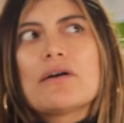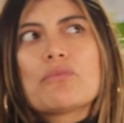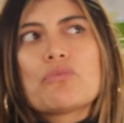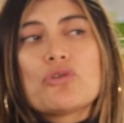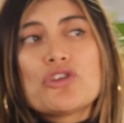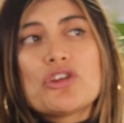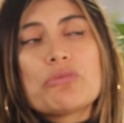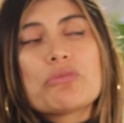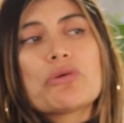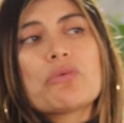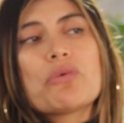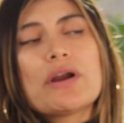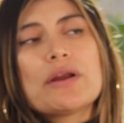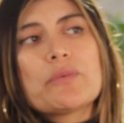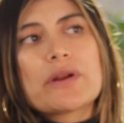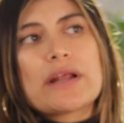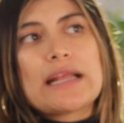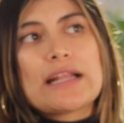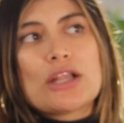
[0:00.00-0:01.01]
Well, number
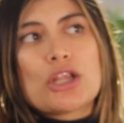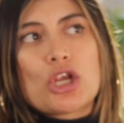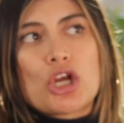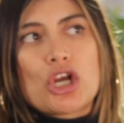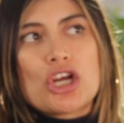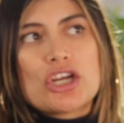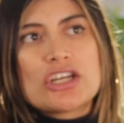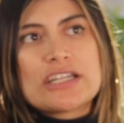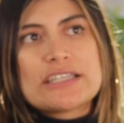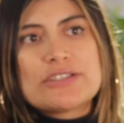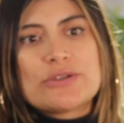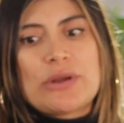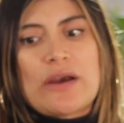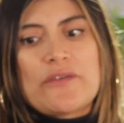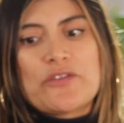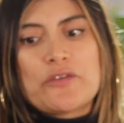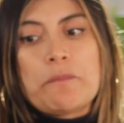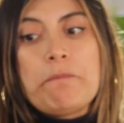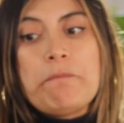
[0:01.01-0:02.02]
one, what I learned is you
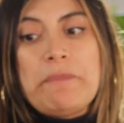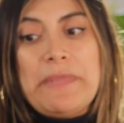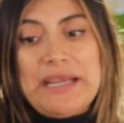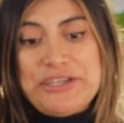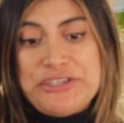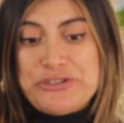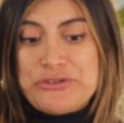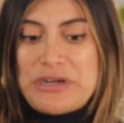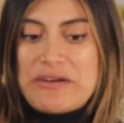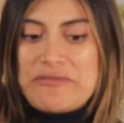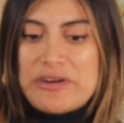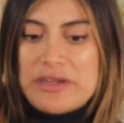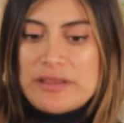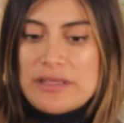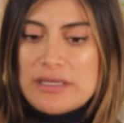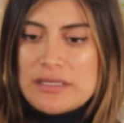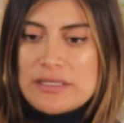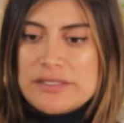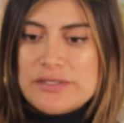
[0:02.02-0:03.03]
have to measure
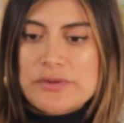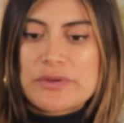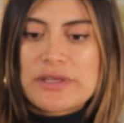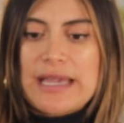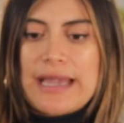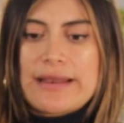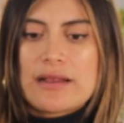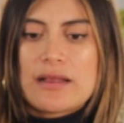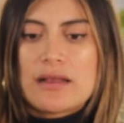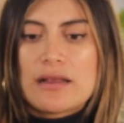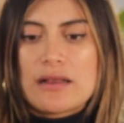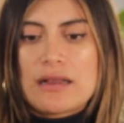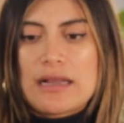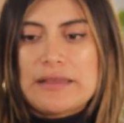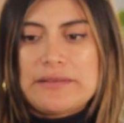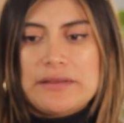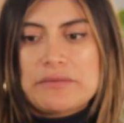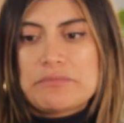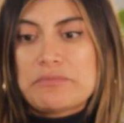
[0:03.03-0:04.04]
everything. So
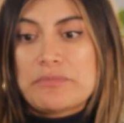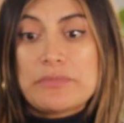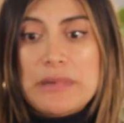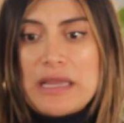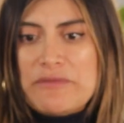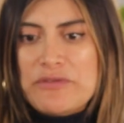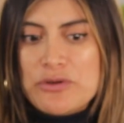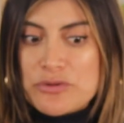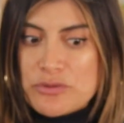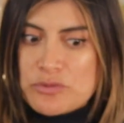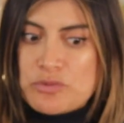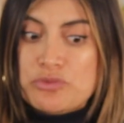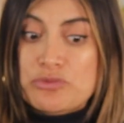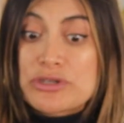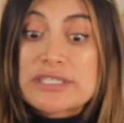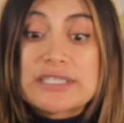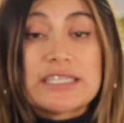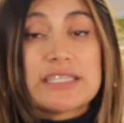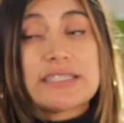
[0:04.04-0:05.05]
I think if you're
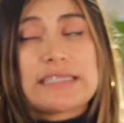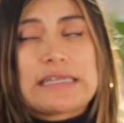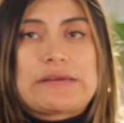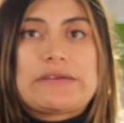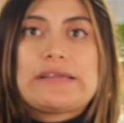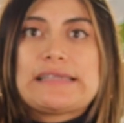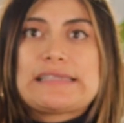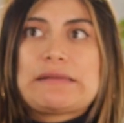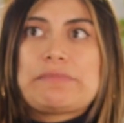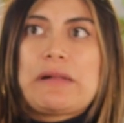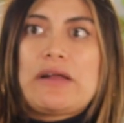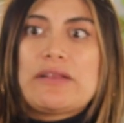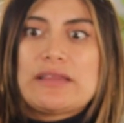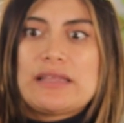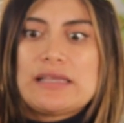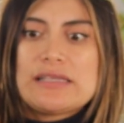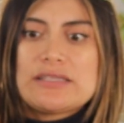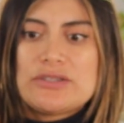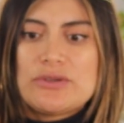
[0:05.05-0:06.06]
really serious about
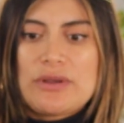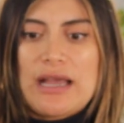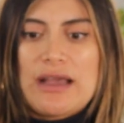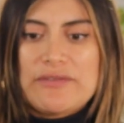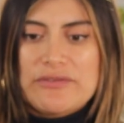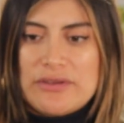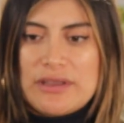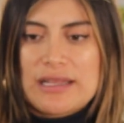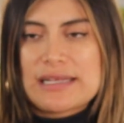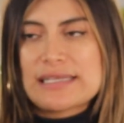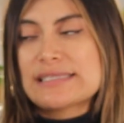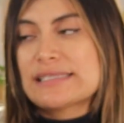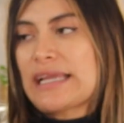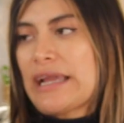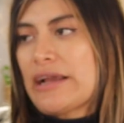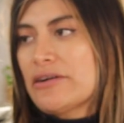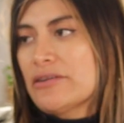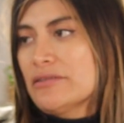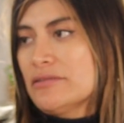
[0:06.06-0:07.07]
this, you have to get a
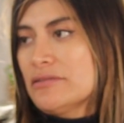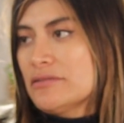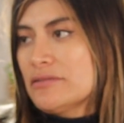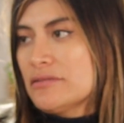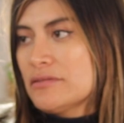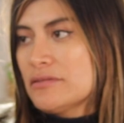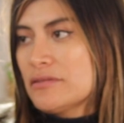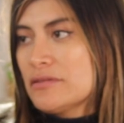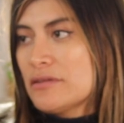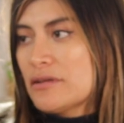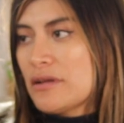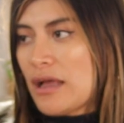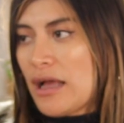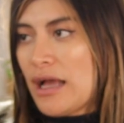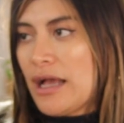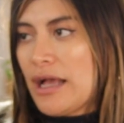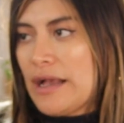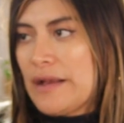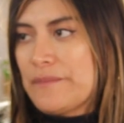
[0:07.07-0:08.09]
scale.
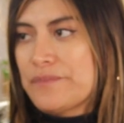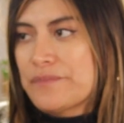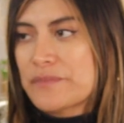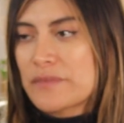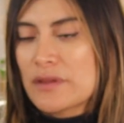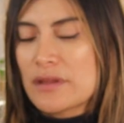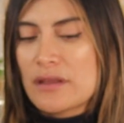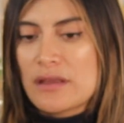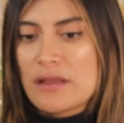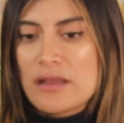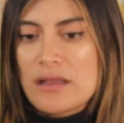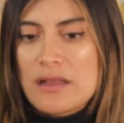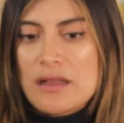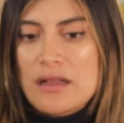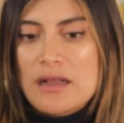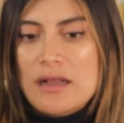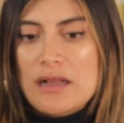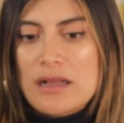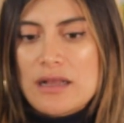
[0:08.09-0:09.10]

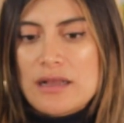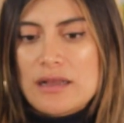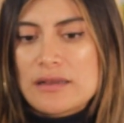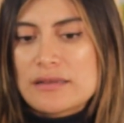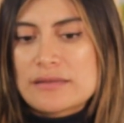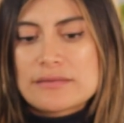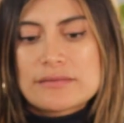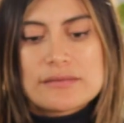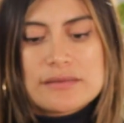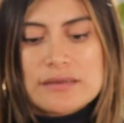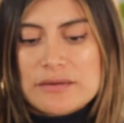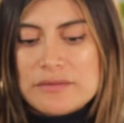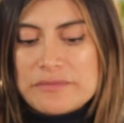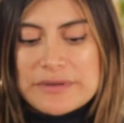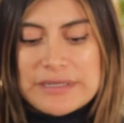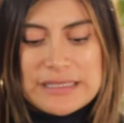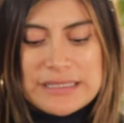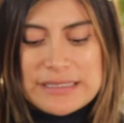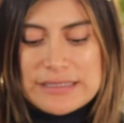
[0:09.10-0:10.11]
They're
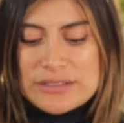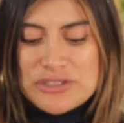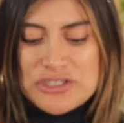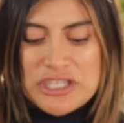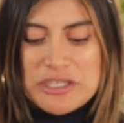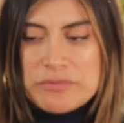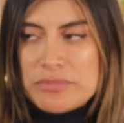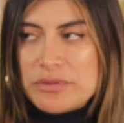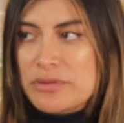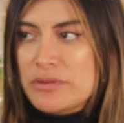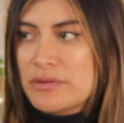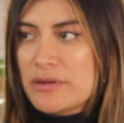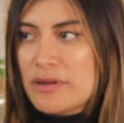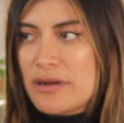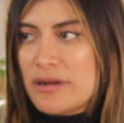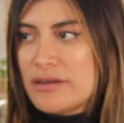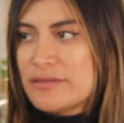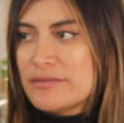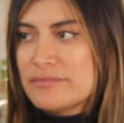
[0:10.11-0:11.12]
really cheap
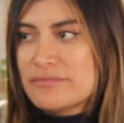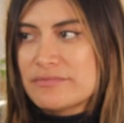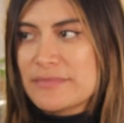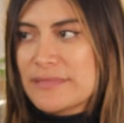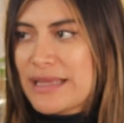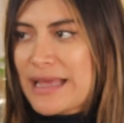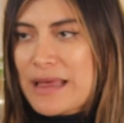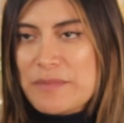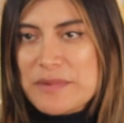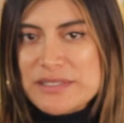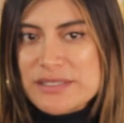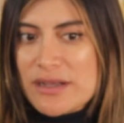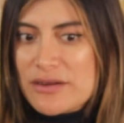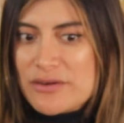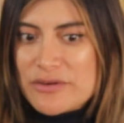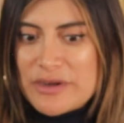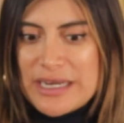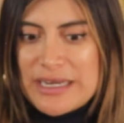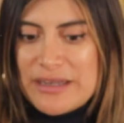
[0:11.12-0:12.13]
on
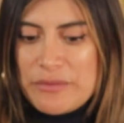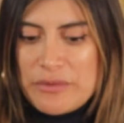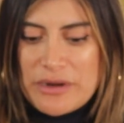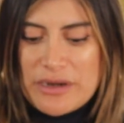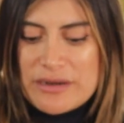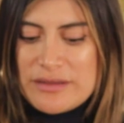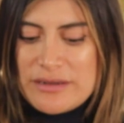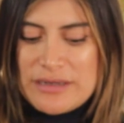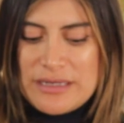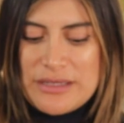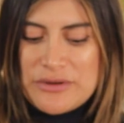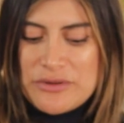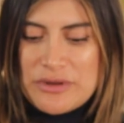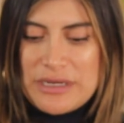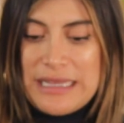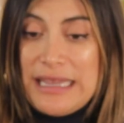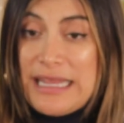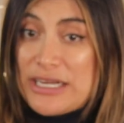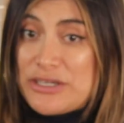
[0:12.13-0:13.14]
Amazon or anywhere. They're
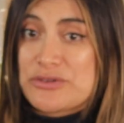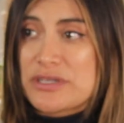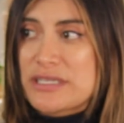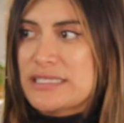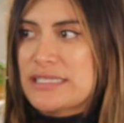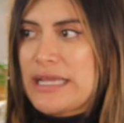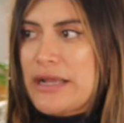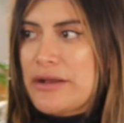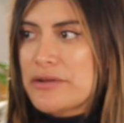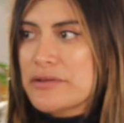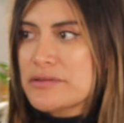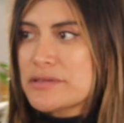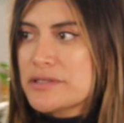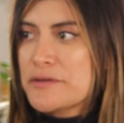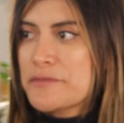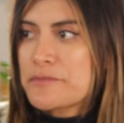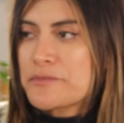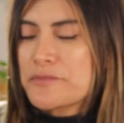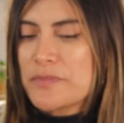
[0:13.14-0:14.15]
little electric scales.